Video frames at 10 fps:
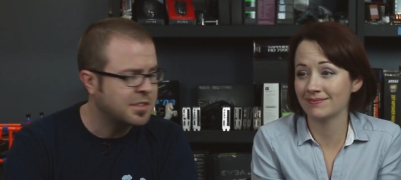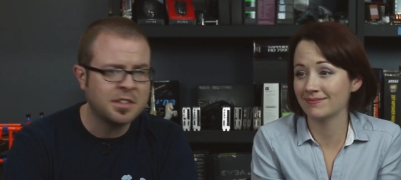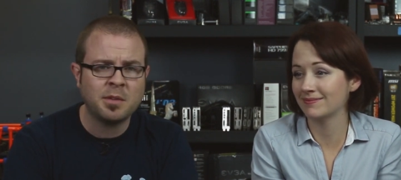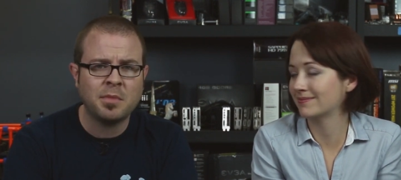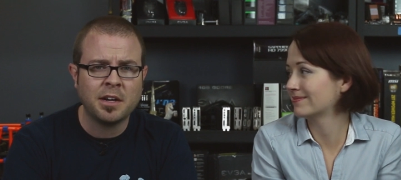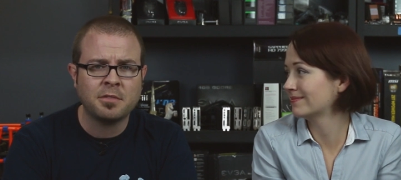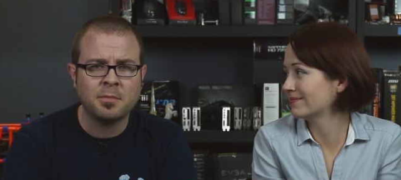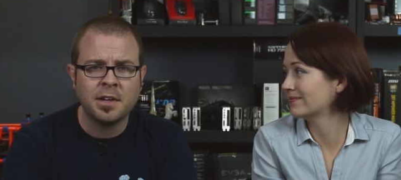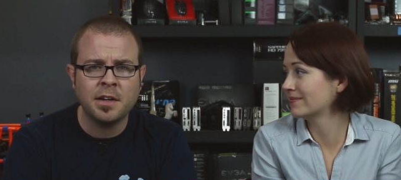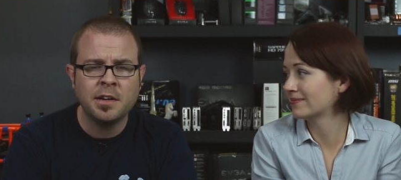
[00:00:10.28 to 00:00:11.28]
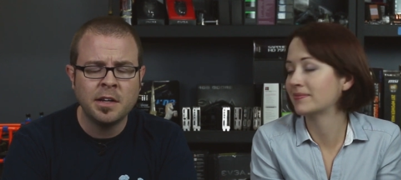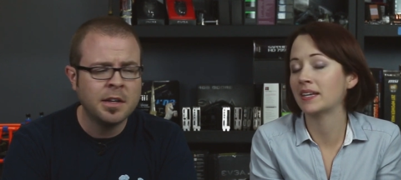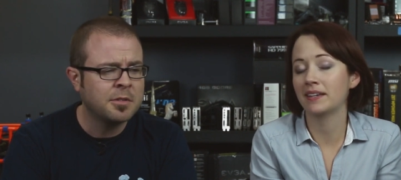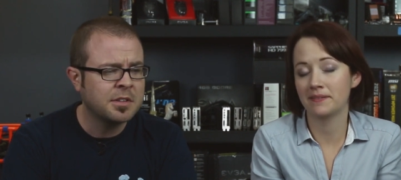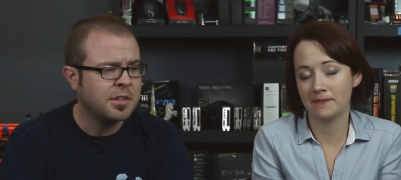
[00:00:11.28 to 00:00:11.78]
Speaker 1: we just came back from there.
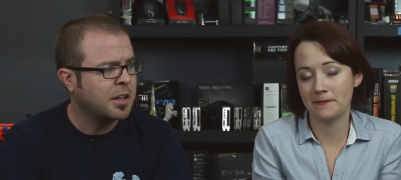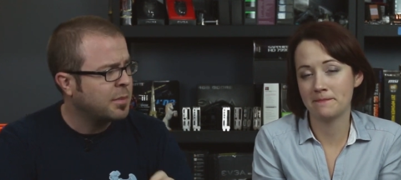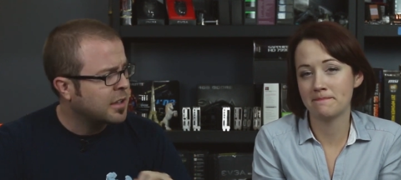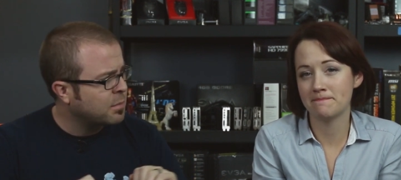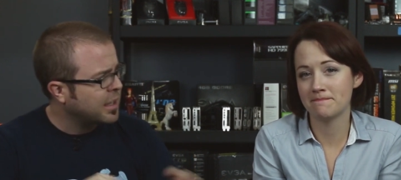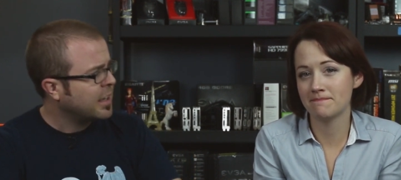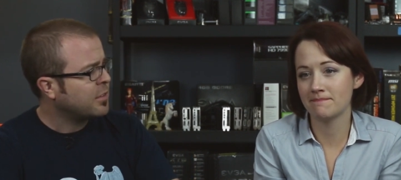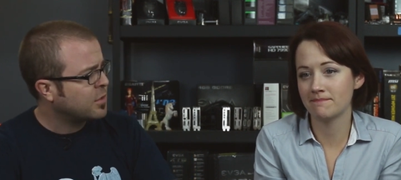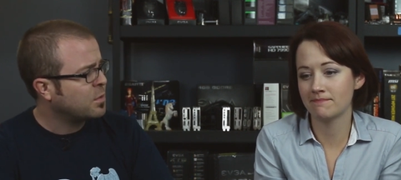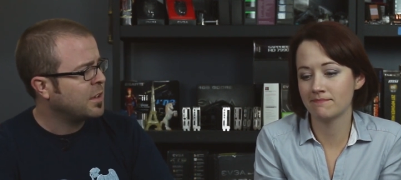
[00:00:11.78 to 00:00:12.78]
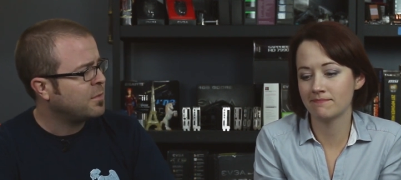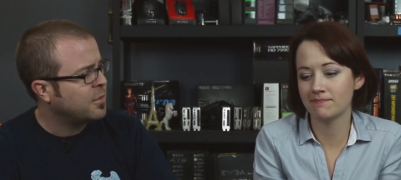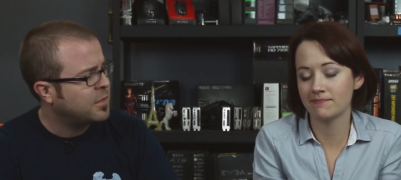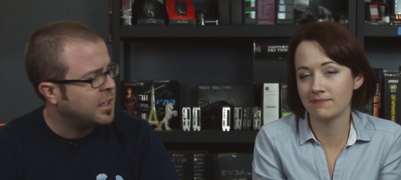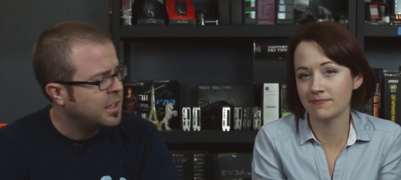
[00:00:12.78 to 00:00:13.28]
We could talk about the plans for
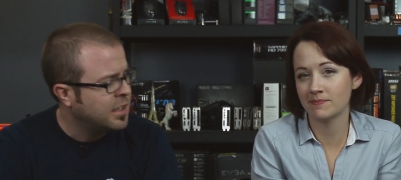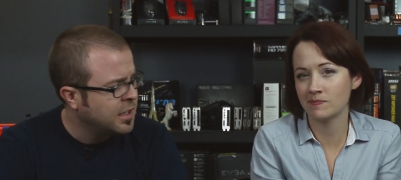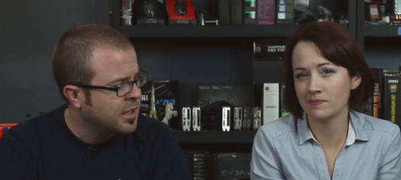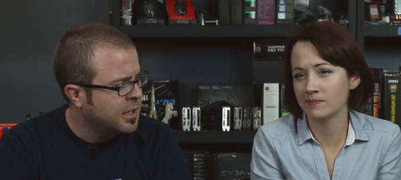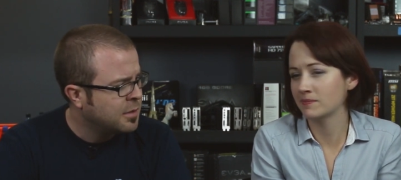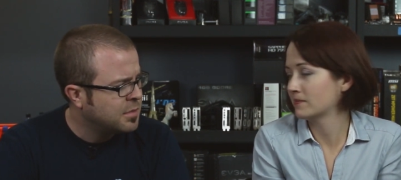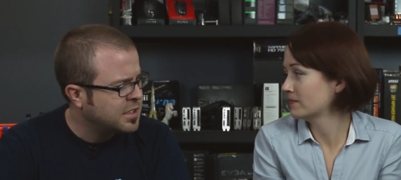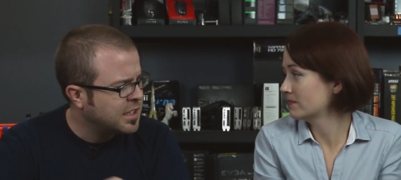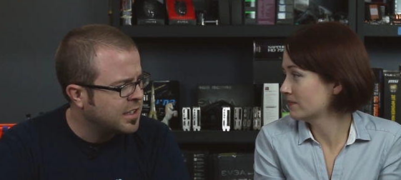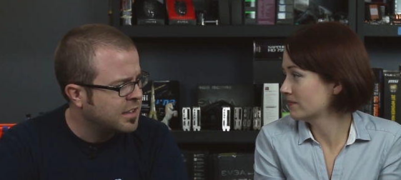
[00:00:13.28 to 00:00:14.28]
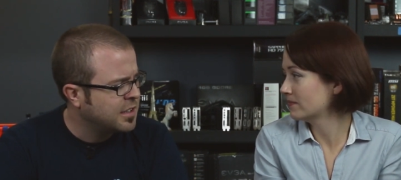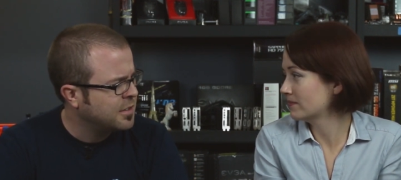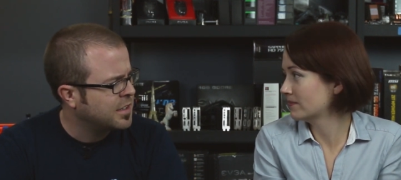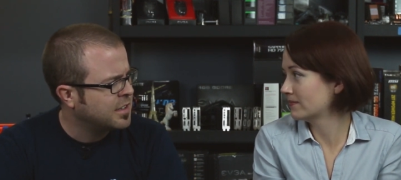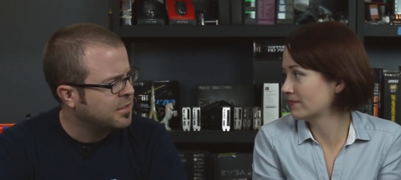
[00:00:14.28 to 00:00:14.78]
2015. But Jenny, I think you
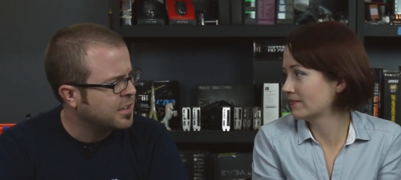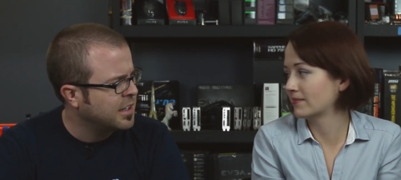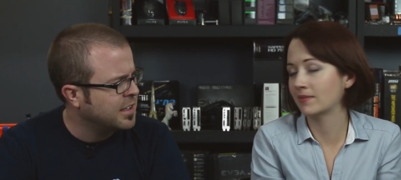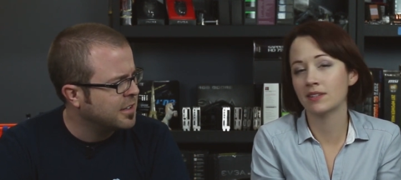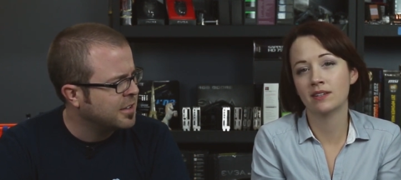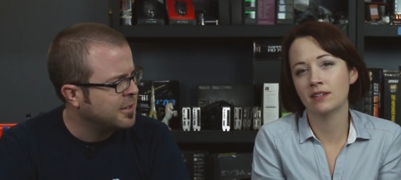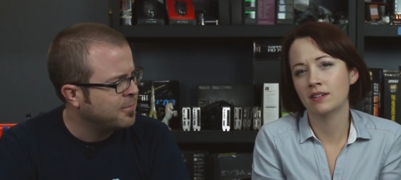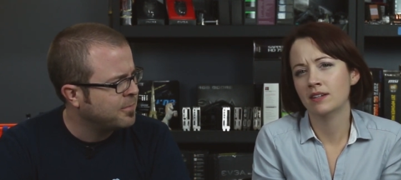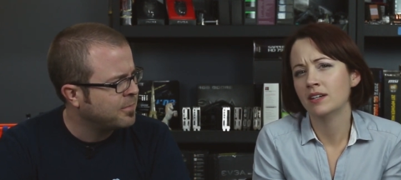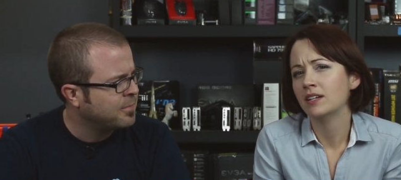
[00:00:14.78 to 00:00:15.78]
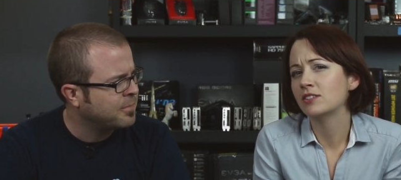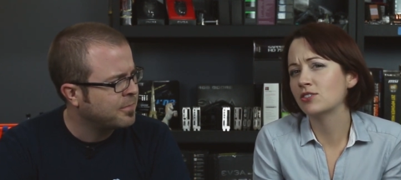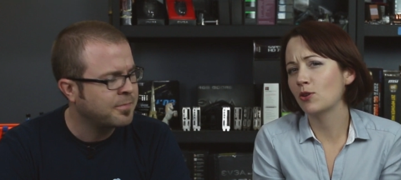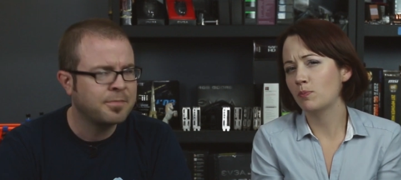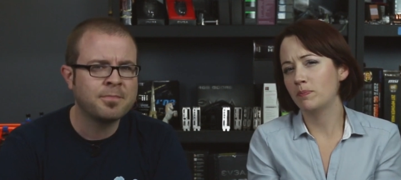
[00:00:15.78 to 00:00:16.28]
had a different idea, right?
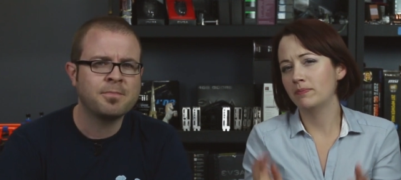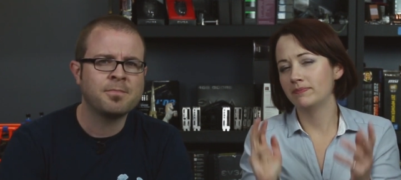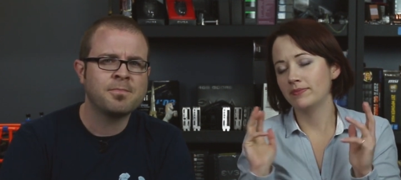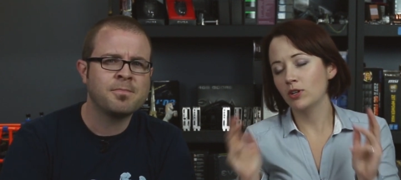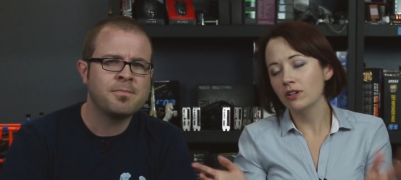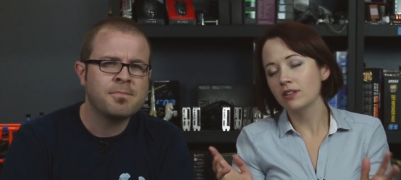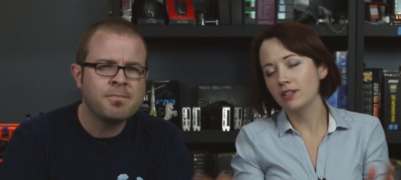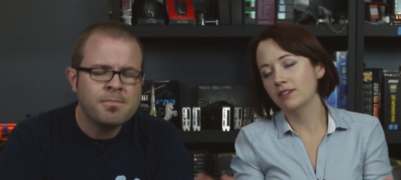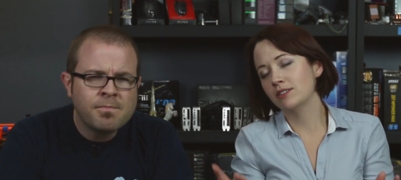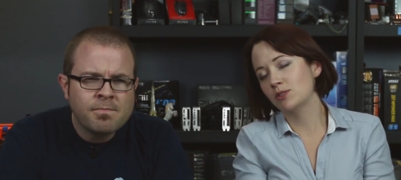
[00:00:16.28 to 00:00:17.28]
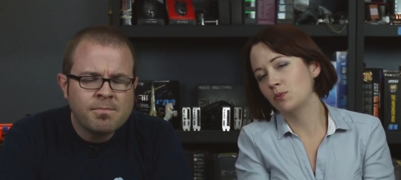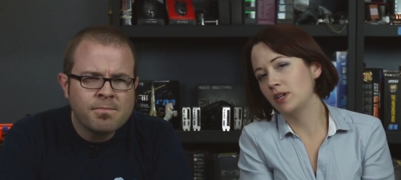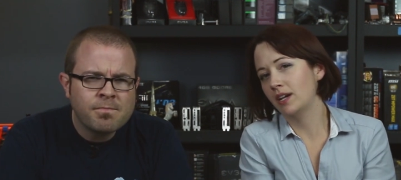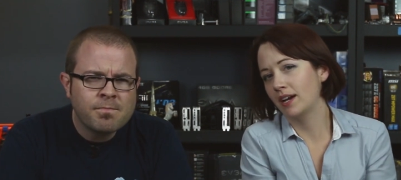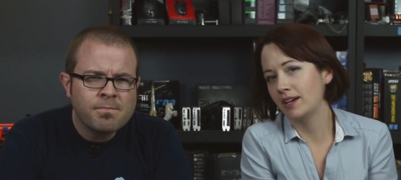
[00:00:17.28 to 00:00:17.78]
Speaker 2: So earlier this
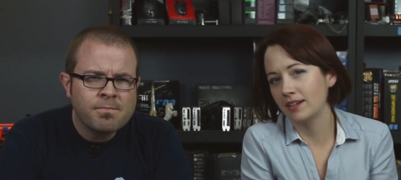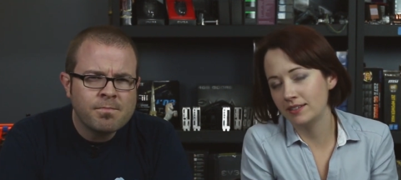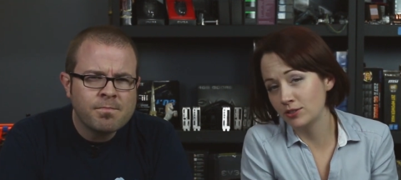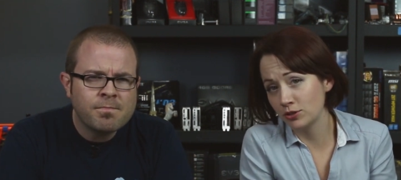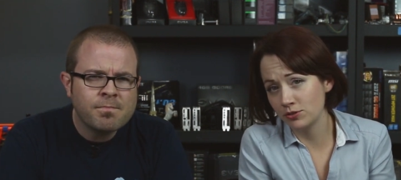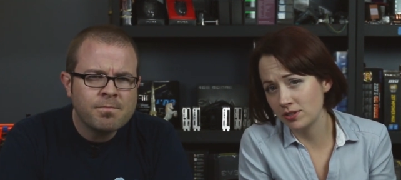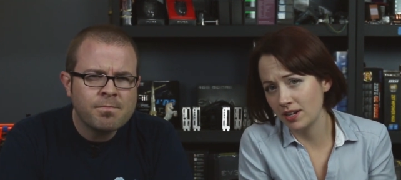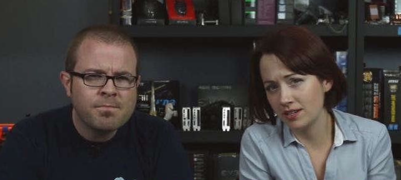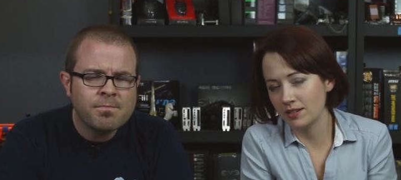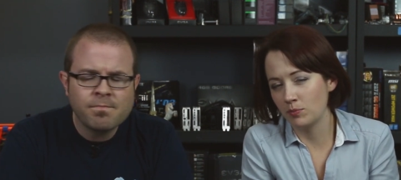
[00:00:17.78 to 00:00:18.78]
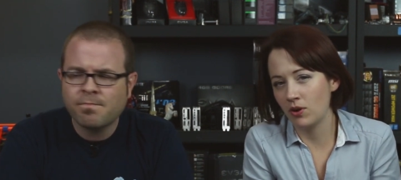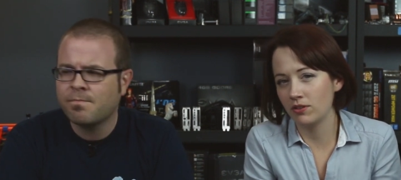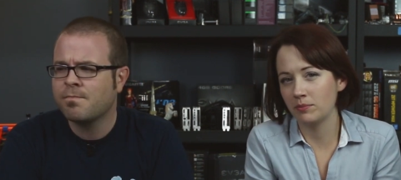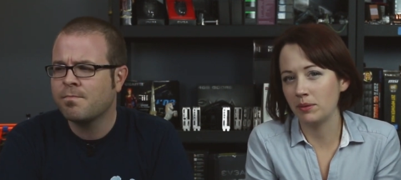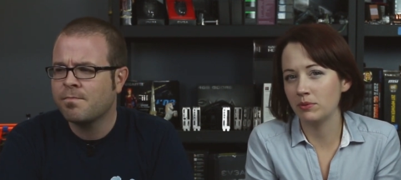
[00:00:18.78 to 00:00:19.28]
week, I uh, introduced the idea to Paul
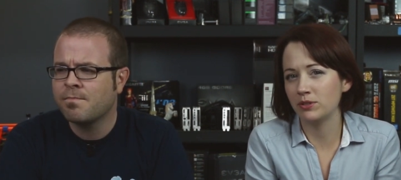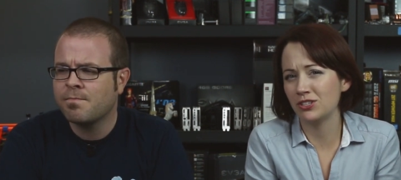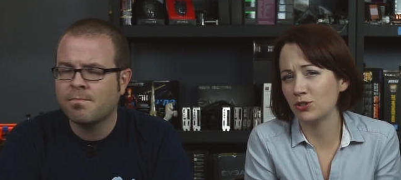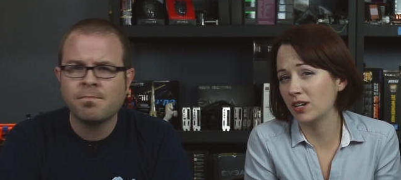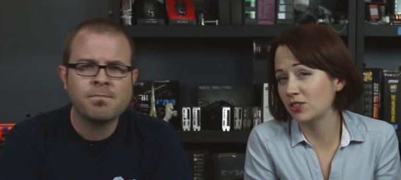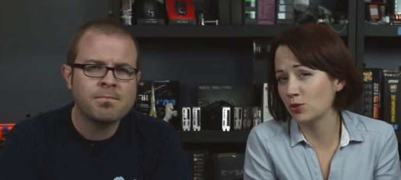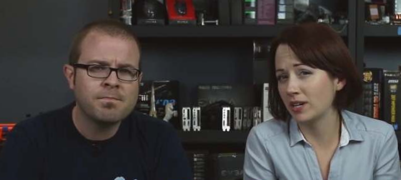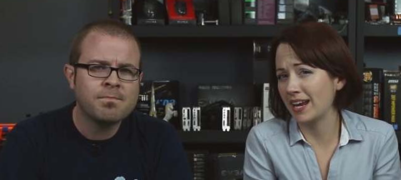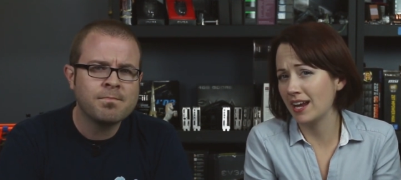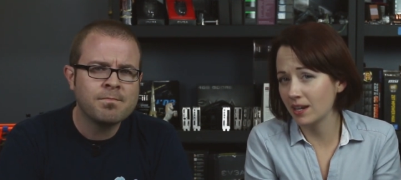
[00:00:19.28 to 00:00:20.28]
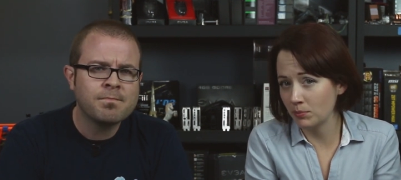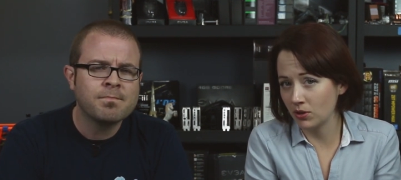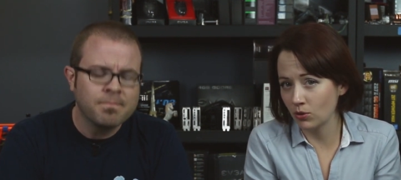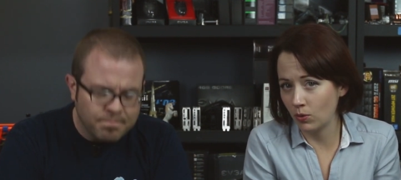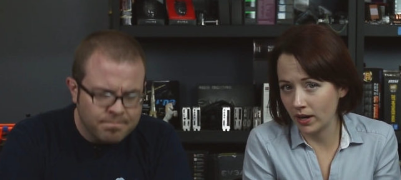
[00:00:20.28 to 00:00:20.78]
that maybe we should try to join a
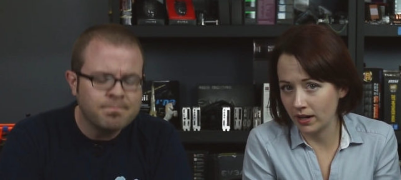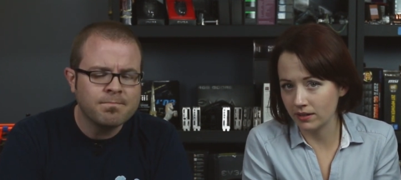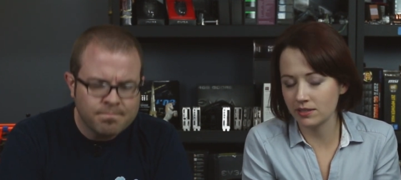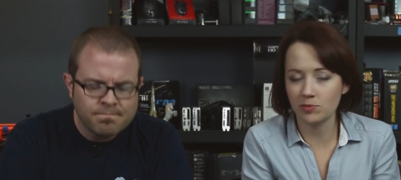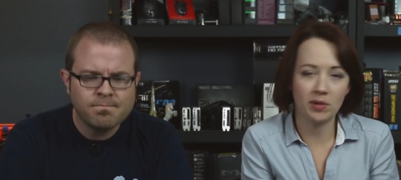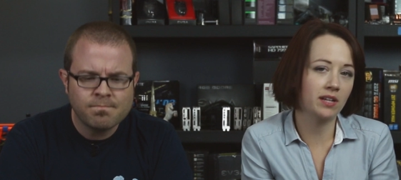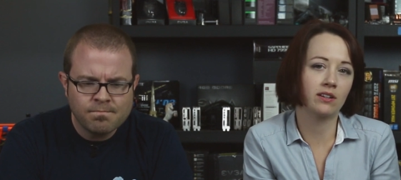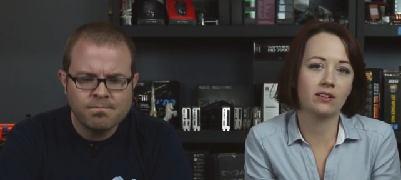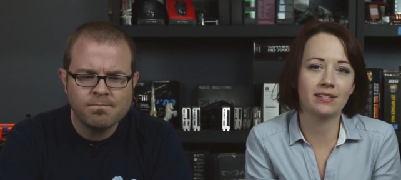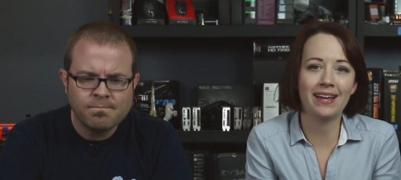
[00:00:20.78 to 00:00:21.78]
handbell choir, expand our